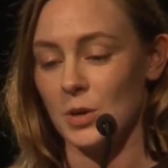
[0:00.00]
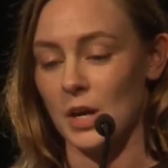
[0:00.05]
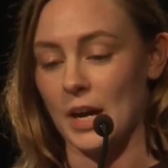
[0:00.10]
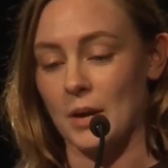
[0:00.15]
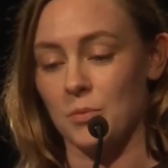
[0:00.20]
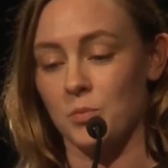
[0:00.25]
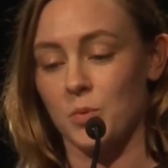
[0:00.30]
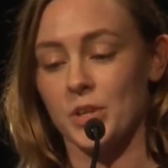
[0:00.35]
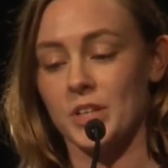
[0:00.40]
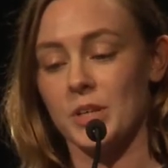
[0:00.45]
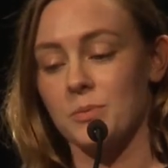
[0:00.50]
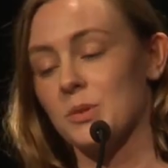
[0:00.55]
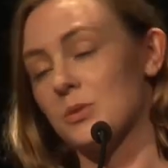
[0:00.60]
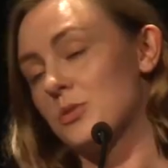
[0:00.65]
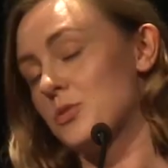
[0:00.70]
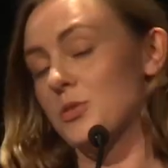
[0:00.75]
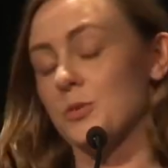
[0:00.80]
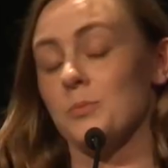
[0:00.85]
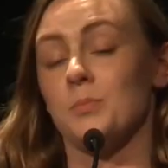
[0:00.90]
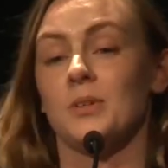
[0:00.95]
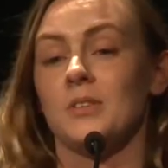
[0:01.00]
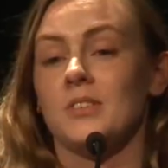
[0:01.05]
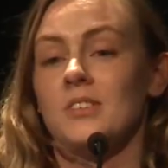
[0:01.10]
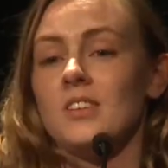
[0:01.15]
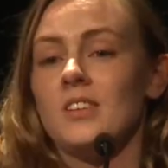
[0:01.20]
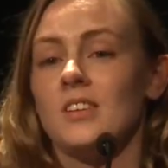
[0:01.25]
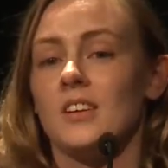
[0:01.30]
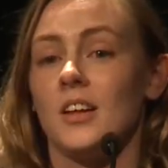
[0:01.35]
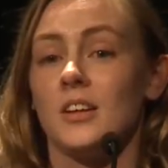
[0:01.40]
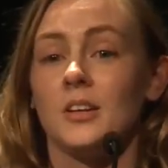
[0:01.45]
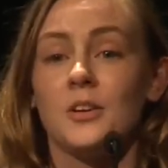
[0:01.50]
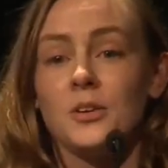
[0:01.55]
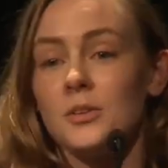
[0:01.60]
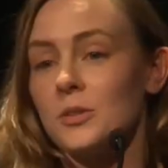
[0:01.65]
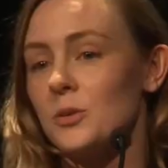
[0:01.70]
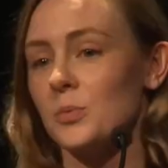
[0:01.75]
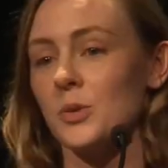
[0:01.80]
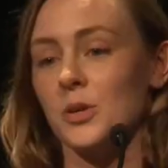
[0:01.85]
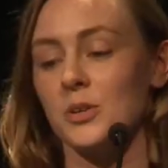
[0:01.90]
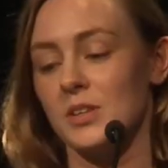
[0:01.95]
and working with Drupal, a lot
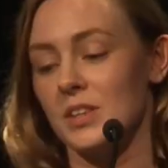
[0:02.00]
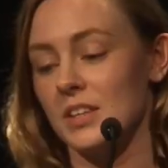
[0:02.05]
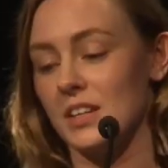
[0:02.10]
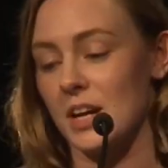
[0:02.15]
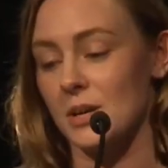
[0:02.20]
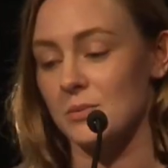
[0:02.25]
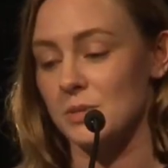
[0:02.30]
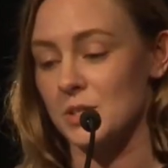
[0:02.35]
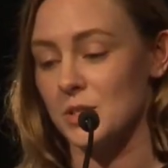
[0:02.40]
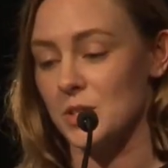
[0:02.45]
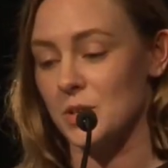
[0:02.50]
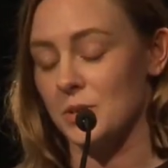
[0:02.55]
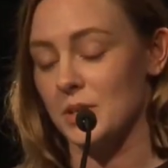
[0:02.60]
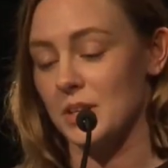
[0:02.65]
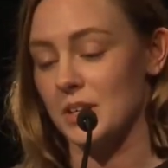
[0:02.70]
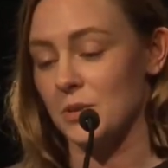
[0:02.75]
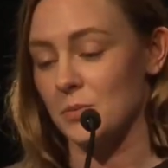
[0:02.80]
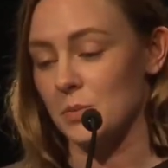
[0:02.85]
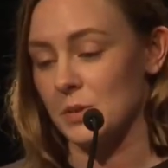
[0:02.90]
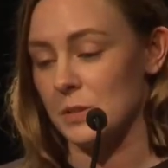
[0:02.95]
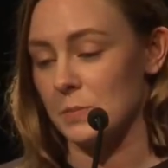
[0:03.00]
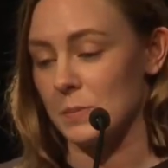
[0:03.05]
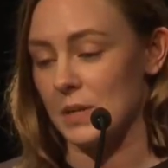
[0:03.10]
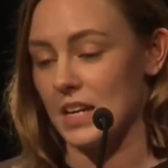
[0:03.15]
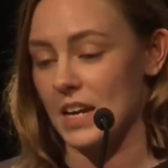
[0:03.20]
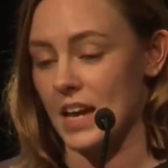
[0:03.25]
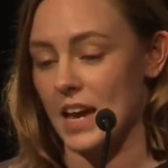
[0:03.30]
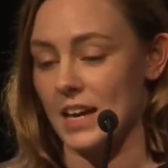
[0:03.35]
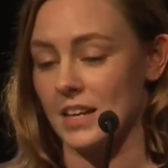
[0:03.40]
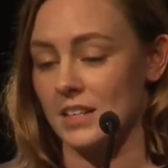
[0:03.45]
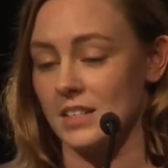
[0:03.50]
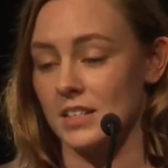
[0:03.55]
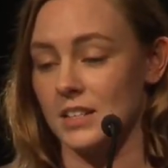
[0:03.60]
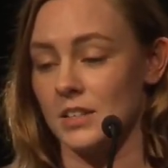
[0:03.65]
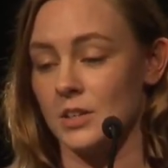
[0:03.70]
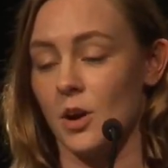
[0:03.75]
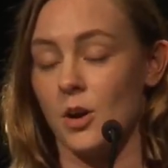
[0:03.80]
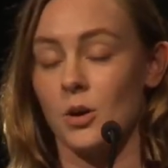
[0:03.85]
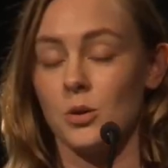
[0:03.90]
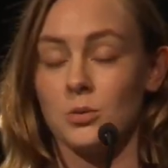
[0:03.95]
of the work that I was doing was being
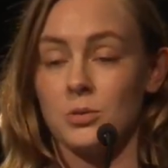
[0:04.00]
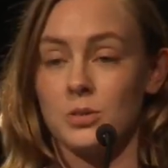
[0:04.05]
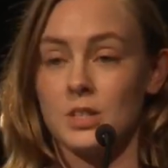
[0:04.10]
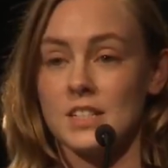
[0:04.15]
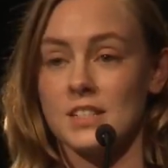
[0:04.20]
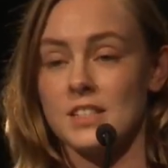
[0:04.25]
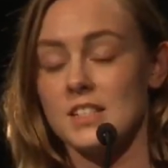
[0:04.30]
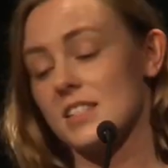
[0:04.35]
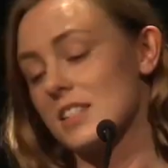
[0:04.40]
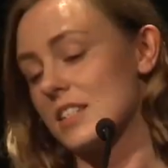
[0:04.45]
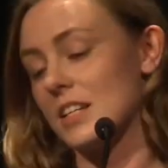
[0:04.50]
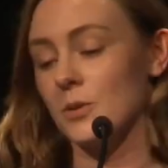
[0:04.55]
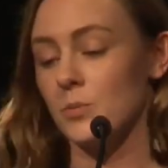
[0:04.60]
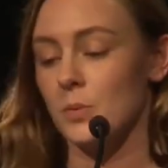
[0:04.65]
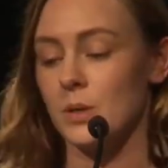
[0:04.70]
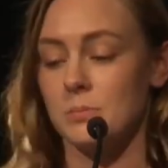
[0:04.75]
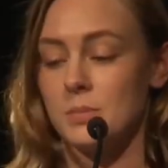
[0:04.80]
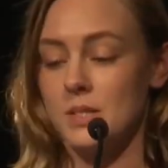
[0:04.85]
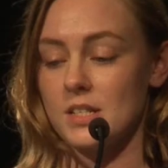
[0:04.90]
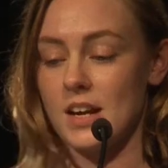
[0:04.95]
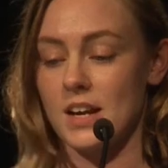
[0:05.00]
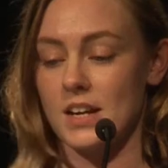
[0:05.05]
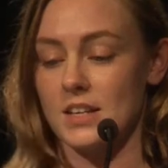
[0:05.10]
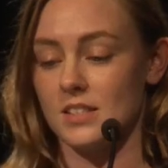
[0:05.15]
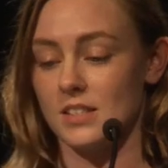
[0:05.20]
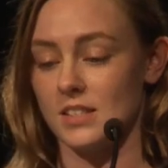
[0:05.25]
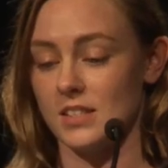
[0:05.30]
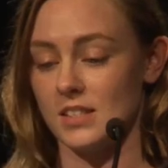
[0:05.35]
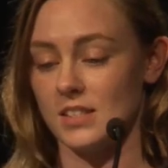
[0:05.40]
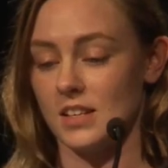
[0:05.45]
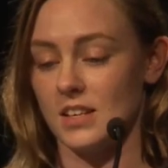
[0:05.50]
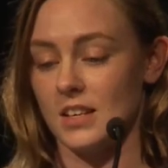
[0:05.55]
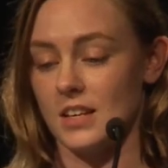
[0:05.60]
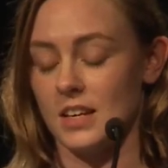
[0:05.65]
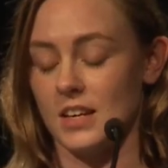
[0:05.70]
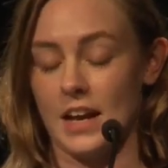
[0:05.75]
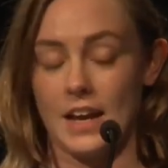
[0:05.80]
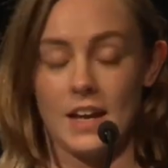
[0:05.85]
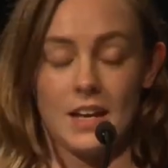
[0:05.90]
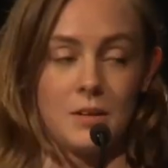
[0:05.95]
handed old existing websites
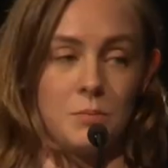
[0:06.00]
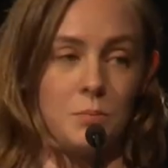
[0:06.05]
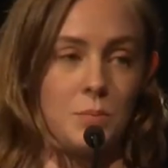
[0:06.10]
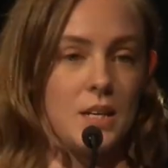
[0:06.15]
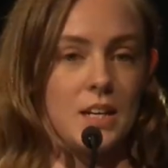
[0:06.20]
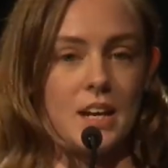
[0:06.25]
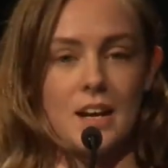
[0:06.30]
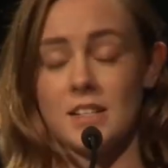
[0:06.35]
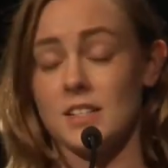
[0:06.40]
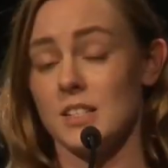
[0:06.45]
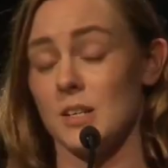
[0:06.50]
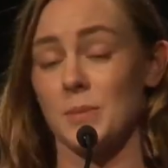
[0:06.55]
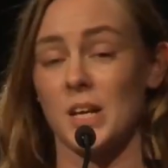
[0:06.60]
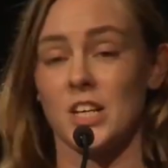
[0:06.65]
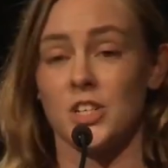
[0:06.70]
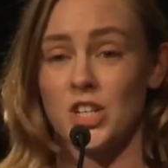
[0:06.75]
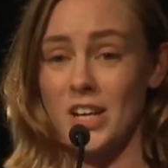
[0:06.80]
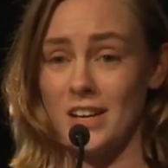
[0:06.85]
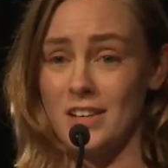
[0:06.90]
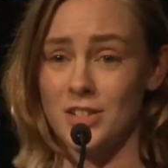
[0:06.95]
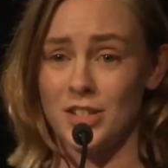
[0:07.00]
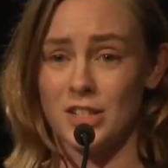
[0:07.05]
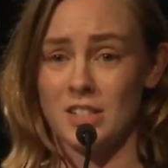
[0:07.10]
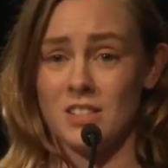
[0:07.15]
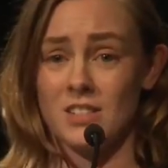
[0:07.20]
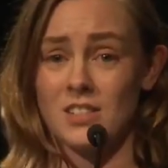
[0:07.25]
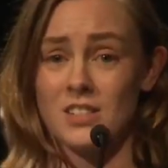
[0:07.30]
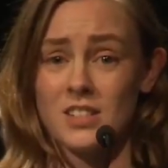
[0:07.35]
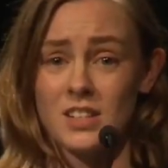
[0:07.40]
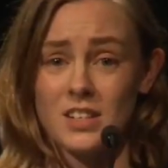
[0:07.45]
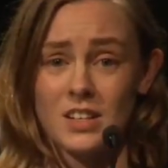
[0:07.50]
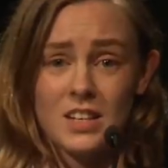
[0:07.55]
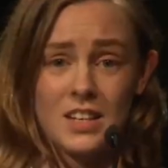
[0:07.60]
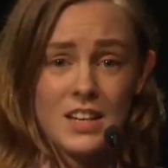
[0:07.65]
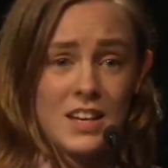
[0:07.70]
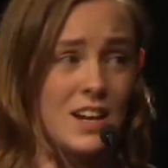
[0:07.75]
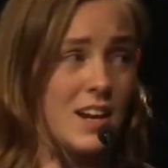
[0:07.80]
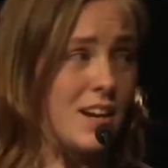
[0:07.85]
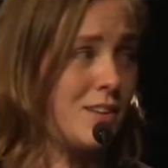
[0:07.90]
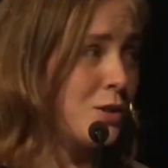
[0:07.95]
and being asked to make changes,
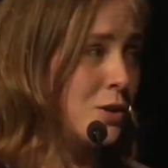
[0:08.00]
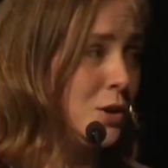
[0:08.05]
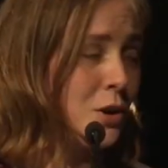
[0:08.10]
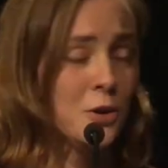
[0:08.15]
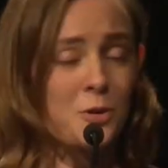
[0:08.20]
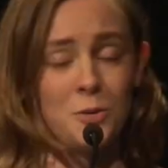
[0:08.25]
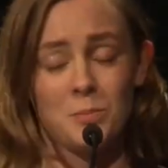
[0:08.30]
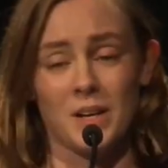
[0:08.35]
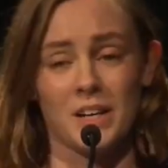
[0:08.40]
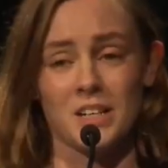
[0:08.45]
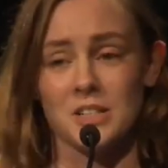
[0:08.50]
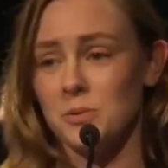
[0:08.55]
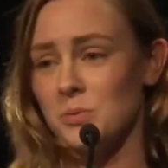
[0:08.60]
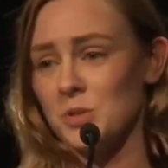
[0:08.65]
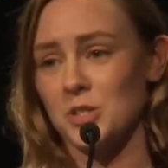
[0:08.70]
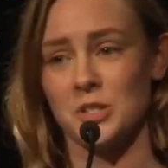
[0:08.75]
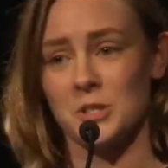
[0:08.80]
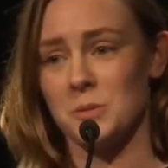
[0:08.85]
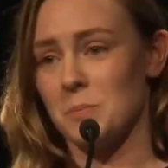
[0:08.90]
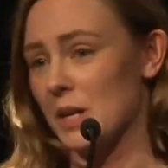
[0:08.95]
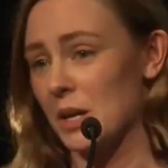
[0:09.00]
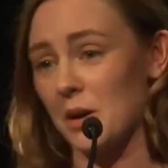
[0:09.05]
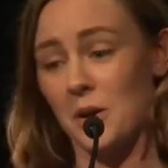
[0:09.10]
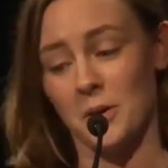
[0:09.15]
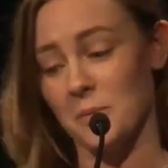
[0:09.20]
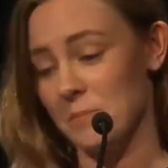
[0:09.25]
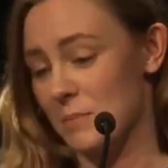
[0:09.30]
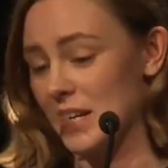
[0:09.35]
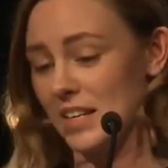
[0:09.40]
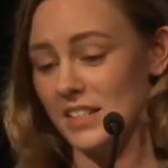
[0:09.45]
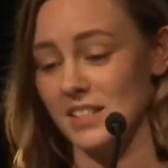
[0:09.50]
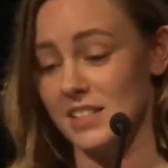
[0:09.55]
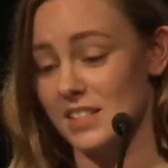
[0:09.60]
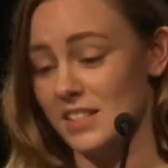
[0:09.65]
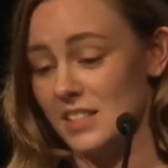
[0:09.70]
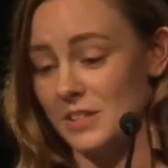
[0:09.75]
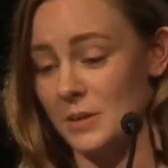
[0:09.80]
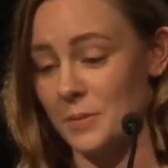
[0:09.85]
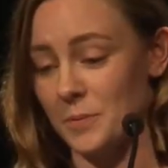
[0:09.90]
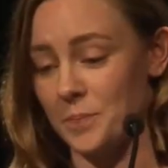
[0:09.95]
and the code base would just be a hot
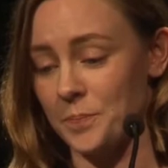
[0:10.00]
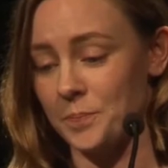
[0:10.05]
mess.